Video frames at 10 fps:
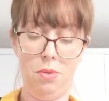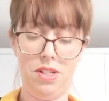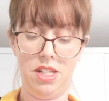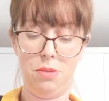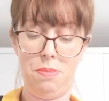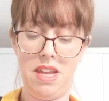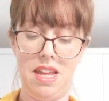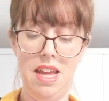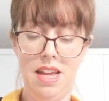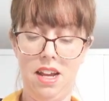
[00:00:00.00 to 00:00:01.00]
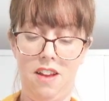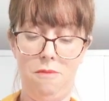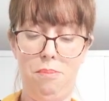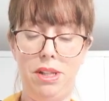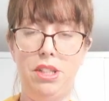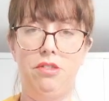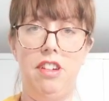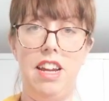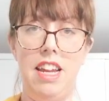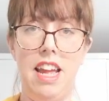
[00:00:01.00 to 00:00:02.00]
You want it to be kind of
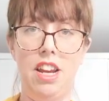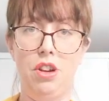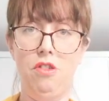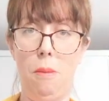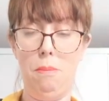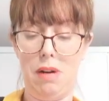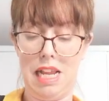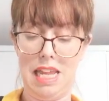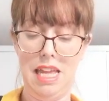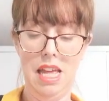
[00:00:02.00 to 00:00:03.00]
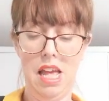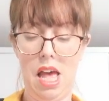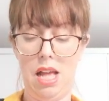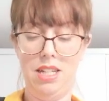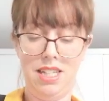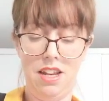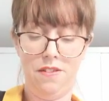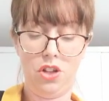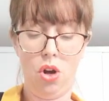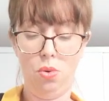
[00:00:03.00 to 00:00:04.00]
buttery and crumbly, just
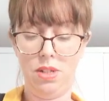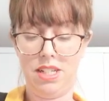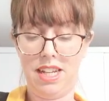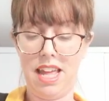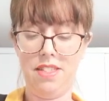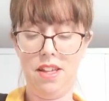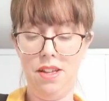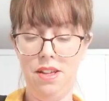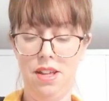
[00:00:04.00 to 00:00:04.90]
enough to hold it together,